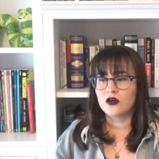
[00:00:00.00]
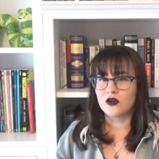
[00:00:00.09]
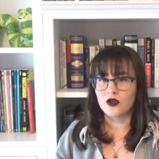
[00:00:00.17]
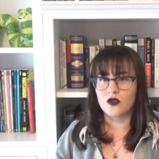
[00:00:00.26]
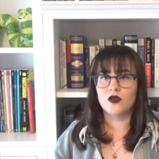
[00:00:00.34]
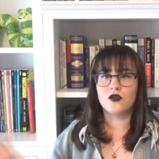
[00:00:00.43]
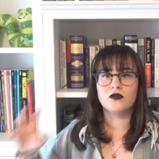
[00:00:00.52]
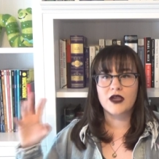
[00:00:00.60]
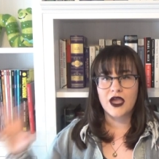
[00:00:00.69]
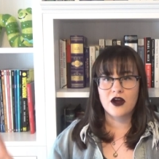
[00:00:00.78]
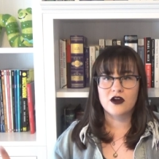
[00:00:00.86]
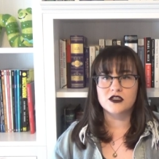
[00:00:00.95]
girl
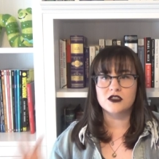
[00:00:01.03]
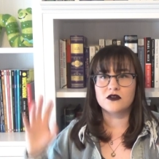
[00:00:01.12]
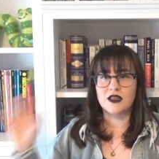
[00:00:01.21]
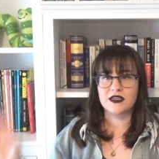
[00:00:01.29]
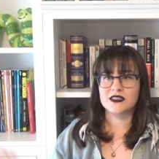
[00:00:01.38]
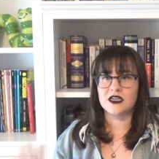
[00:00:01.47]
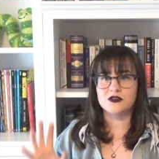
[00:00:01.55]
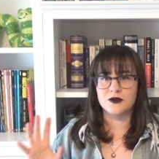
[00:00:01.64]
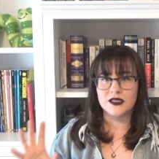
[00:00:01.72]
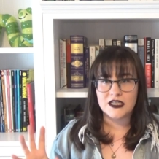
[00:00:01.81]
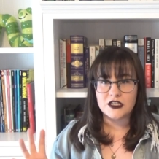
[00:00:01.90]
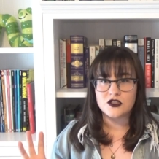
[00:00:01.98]
character. That sounds
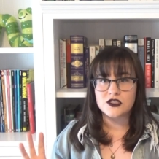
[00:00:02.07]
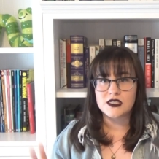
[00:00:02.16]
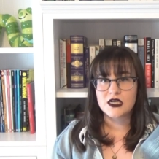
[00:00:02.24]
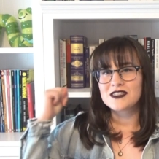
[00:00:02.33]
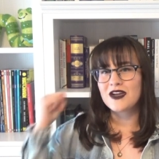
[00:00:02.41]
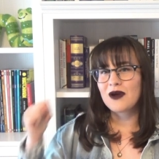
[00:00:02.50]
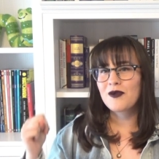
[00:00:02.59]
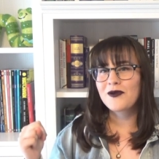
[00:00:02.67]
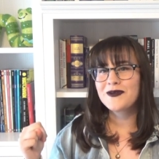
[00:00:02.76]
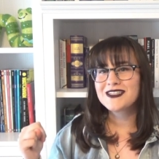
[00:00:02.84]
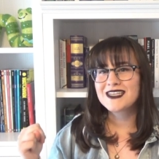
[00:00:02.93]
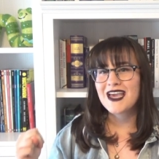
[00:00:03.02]
really interesting. So now we're
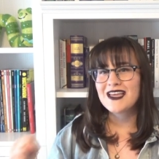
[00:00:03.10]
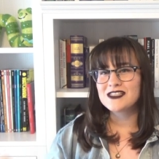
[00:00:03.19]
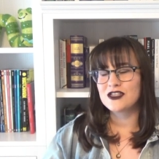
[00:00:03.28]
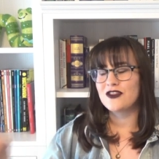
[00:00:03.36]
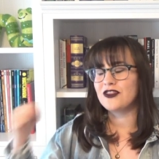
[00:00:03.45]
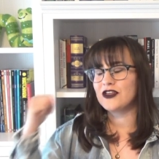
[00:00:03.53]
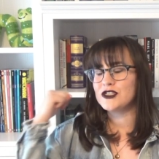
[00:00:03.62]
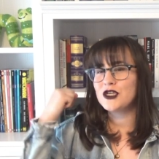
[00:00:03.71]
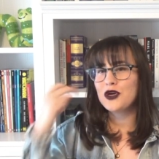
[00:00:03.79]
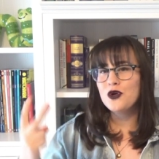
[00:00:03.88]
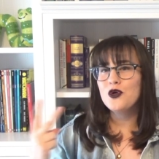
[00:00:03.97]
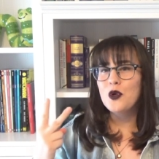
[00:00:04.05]
going to get into the
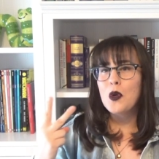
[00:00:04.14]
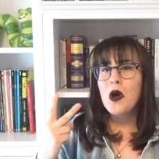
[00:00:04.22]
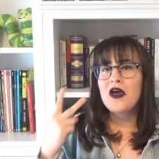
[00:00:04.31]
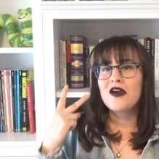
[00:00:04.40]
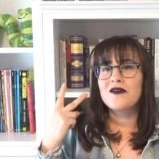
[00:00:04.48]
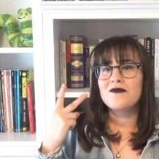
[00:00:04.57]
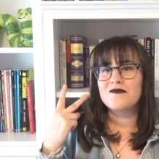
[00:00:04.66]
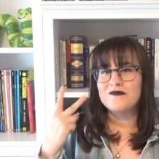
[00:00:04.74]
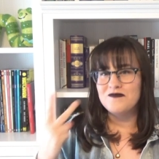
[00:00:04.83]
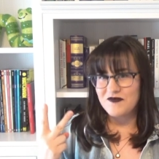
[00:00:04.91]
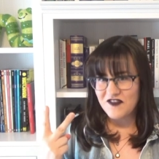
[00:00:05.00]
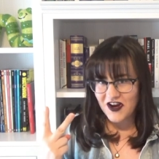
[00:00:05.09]
two
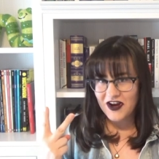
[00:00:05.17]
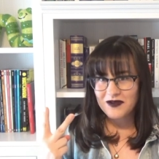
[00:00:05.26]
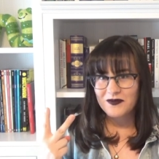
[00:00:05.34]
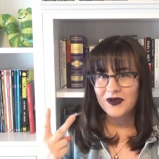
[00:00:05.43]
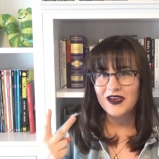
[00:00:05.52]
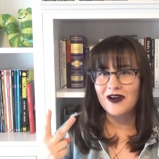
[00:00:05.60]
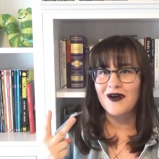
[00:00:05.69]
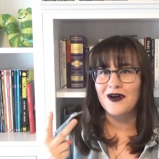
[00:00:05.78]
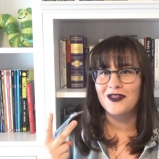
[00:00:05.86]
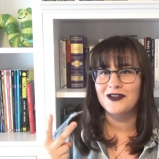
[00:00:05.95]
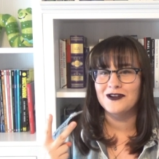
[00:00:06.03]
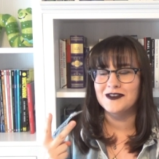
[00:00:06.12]
very big
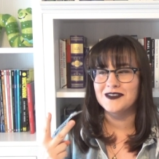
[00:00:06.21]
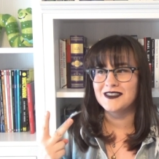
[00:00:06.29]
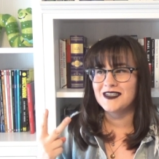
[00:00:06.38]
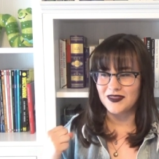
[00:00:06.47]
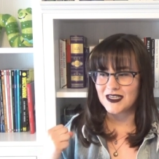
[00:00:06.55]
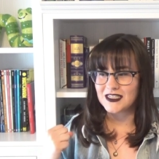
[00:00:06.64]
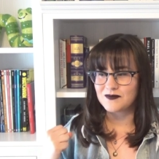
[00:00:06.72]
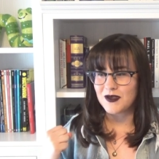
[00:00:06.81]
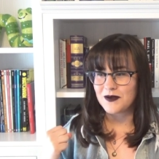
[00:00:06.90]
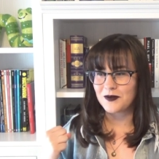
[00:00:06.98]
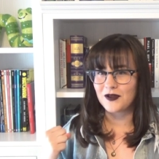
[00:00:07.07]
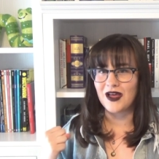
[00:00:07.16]
authors. These
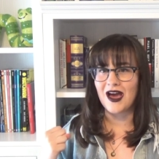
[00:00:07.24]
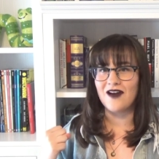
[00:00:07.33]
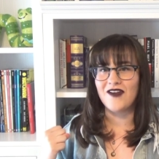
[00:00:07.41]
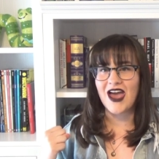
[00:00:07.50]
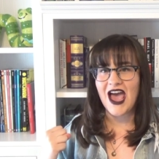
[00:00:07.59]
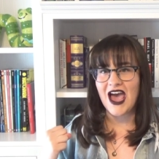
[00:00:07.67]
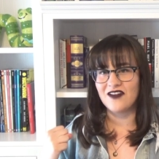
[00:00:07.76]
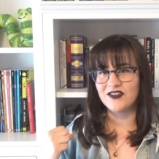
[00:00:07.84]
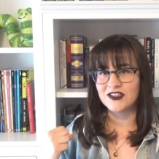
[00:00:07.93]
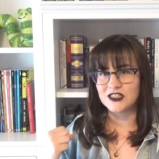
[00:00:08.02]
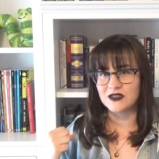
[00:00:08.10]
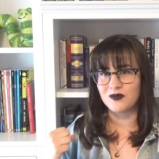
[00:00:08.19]
people have
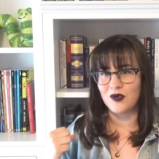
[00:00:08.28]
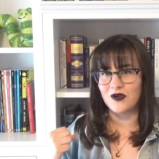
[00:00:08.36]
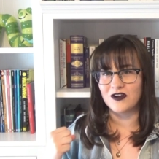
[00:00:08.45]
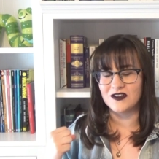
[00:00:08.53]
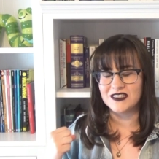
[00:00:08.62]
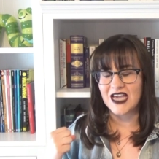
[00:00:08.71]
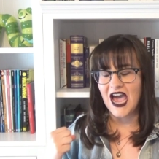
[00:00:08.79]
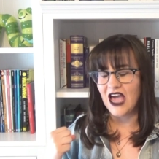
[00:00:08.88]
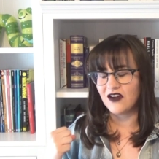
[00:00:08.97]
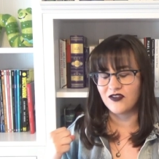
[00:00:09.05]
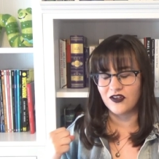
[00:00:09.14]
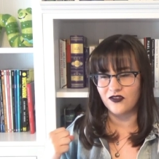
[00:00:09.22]
avid supporters,
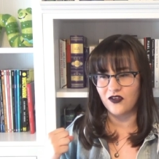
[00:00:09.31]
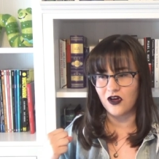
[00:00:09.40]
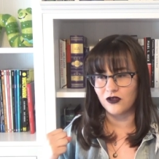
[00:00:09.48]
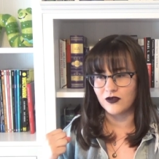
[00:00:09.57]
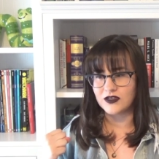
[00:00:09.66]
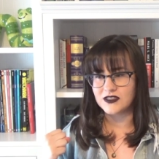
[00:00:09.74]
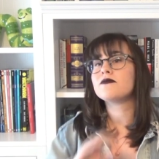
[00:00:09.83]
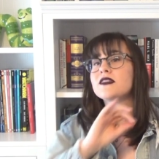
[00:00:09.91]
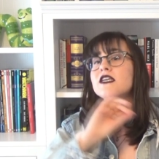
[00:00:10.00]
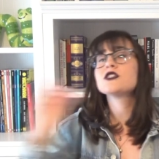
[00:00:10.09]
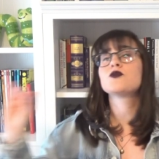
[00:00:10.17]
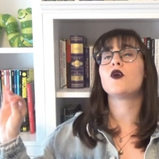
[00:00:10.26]
avid followers.
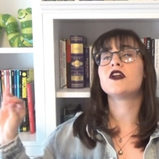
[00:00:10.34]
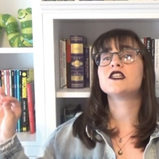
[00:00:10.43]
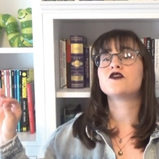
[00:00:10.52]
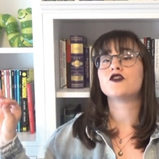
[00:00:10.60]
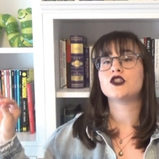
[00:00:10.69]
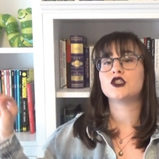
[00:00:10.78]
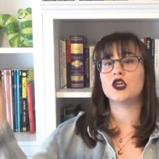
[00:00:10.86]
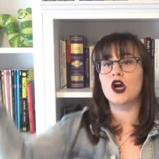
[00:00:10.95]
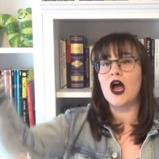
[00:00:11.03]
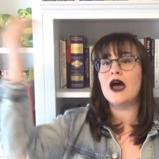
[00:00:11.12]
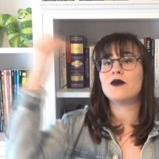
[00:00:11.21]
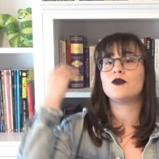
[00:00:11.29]
This one is for sure.
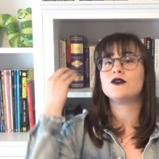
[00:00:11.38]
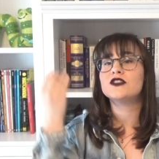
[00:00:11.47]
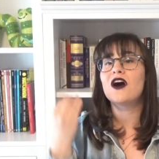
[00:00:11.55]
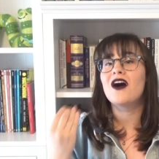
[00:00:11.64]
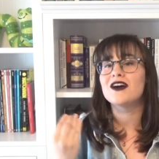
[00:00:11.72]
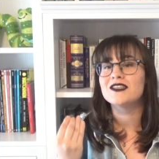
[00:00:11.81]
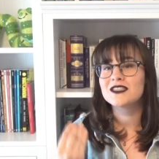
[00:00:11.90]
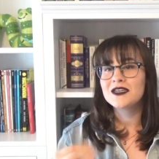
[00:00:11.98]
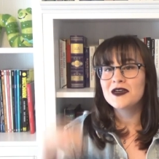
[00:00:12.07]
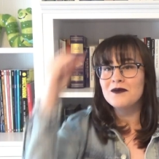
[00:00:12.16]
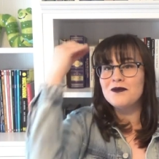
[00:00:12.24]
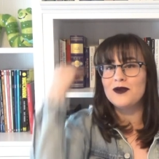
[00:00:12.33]
I will not
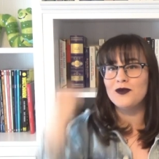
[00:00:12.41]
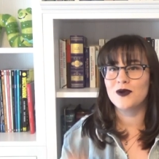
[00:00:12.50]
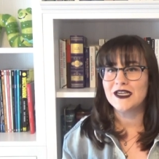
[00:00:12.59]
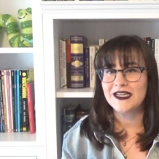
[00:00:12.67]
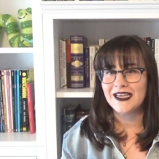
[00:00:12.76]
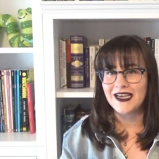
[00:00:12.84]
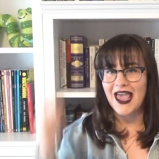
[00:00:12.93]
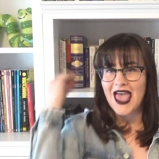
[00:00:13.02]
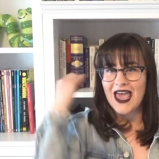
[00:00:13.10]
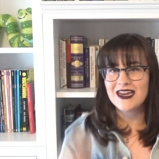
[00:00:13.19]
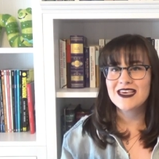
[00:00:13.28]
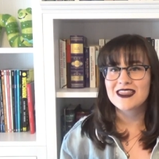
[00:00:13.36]
be reading
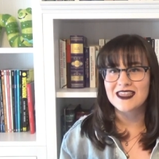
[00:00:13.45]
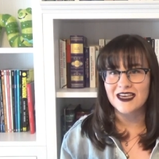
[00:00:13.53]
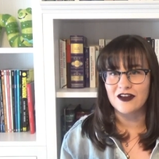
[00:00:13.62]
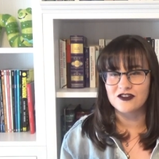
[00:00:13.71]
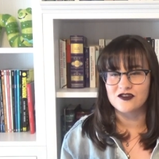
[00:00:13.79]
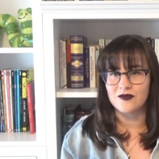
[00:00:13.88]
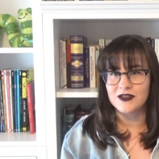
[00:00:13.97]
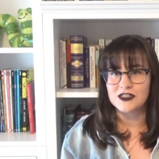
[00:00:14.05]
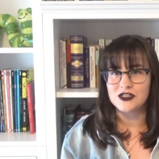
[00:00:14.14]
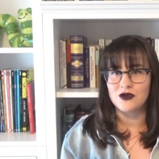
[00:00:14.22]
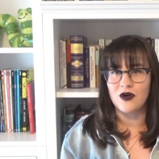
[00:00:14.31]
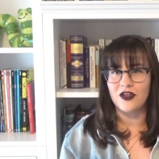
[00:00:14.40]
anything else from these
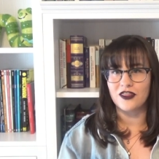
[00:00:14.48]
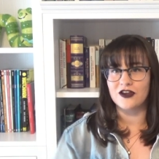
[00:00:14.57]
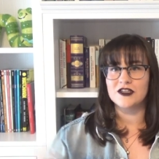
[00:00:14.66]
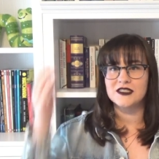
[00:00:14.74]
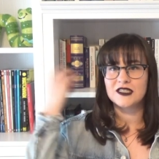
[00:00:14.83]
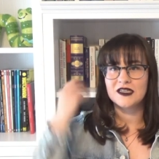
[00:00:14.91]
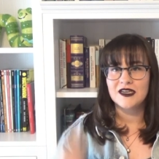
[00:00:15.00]
two authors